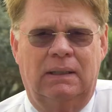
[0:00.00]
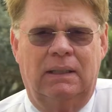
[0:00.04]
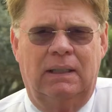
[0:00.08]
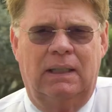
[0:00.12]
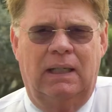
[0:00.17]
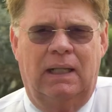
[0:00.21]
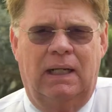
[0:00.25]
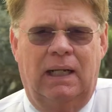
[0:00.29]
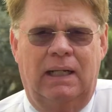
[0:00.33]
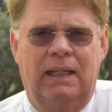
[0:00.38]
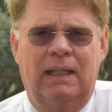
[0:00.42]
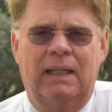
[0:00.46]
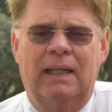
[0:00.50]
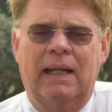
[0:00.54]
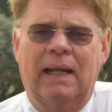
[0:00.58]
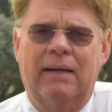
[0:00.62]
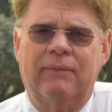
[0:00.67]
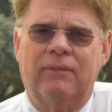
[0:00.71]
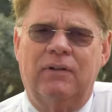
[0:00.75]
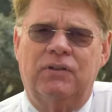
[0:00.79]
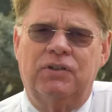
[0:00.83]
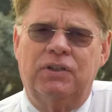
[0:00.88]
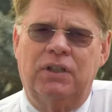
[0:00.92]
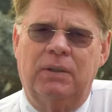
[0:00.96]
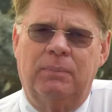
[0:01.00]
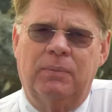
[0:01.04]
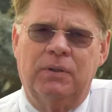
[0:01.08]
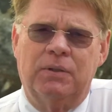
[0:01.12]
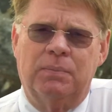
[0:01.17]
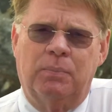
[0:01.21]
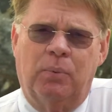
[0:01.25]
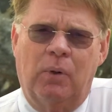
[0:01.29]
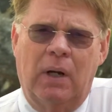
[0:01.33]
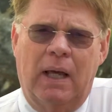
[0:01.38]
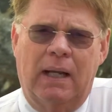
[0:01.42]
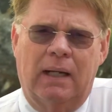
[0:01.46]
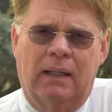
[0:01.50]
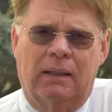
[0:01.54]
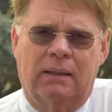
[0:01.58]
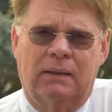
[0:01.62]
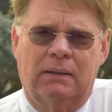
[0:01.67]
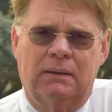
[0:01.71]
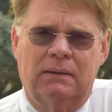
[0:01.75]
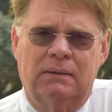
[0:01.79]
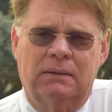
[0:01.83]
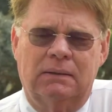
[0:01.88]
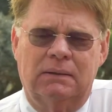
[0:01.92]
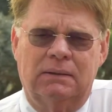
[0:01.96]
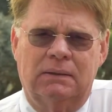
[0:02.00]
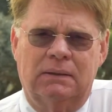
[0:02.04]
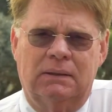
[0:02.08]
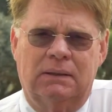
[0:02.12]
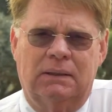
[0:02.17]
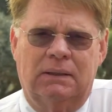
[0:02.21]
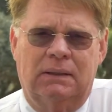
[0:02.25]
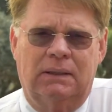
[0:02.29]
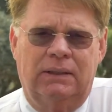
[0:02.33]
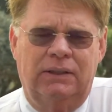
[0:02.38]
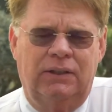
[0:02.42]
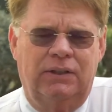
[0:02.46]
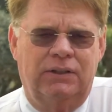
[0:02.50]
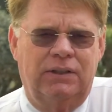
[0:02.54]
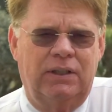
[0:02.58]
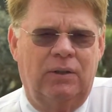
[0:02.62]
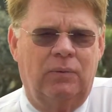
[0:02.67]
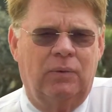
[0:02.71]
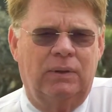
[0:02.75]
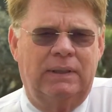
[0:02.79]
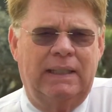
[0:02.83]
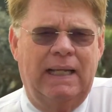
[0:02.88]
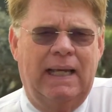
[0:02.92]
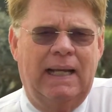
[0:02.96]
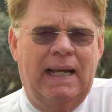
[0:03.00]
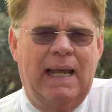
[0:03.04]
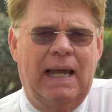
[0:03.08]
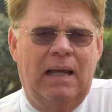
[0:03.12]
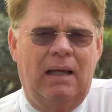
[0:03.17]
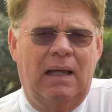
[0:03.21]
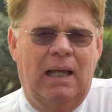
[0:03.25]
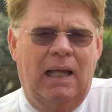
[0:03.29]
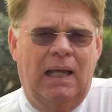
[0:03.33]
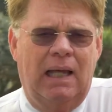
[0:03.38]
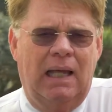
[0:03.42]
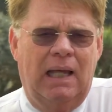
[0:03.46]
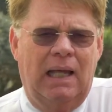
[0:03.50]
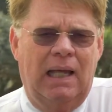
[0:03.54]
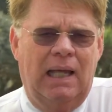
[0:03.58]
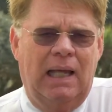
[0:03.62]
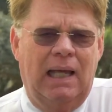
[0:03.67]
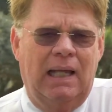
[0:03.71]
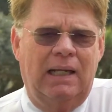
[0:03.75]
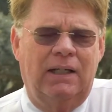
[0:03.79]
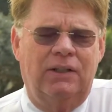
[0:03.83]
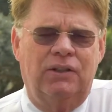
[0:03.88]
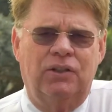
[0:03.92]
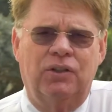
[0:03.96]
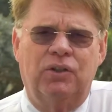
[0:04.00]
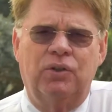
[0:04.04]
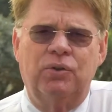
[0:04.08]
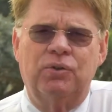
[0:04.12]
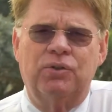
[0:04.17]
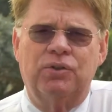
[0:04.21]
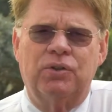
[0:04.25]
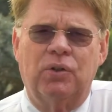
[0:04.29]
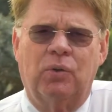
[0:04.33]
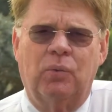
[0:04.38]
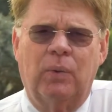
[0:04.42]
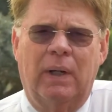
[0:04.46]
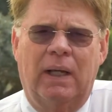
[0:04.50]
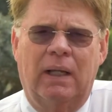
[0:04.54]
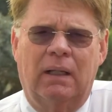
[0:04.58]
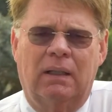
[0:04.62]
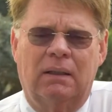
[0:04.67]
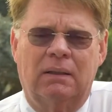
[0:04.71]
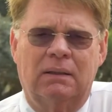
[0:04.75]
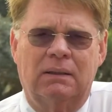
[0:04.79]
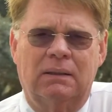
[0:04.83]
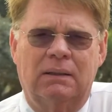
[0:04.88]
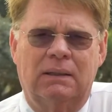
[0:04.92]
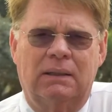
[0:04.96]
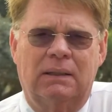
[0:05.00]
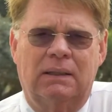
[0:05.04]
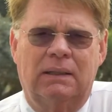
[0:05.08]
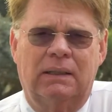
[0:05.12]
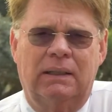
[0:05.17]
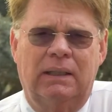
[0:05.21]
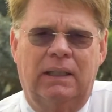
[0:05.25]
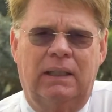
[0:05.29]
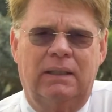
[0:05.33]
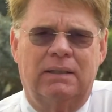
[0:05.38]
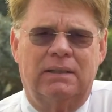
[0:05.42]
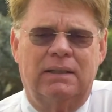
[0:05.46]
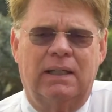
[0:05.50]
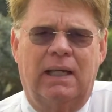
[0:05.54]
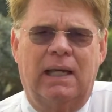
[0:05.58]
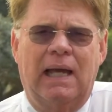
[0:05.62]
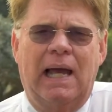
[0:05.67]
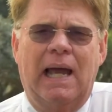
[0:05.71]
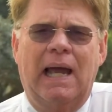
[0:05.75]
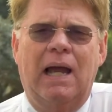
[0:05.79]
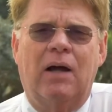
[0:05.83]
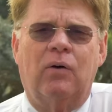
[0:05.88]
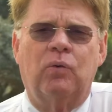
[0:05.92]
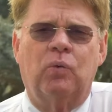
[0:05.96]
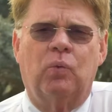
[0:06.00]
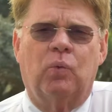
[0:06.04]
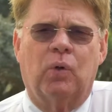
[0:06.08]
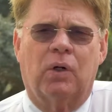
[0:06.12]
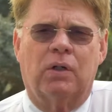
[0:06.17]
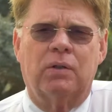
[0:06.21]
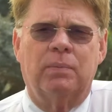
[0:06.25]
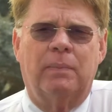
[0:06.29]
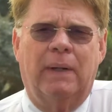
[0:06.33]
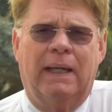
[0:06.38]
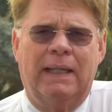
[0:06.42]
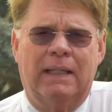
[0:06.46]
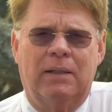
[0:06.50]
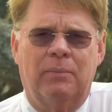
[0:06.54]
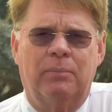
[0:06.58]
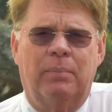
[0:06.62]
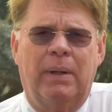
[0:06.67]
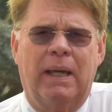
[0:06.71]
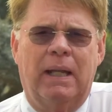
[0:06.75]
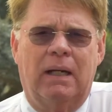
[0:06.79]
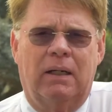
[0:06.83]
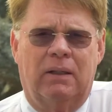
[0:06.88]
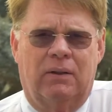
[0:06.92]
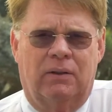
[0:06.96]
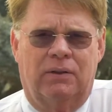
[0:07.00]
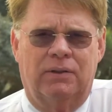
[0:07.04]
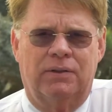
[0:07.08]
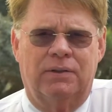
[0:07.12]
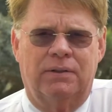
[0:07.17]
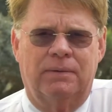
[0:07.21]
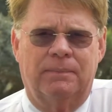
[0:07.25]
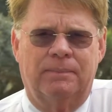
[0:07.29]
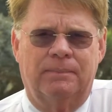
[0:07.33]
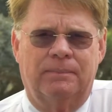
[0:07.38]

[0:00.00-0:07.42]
and I didn't have the cheapest product." You'd say, "Well, Dad, how did you do so well?" He'd say, "I outworked my competitors."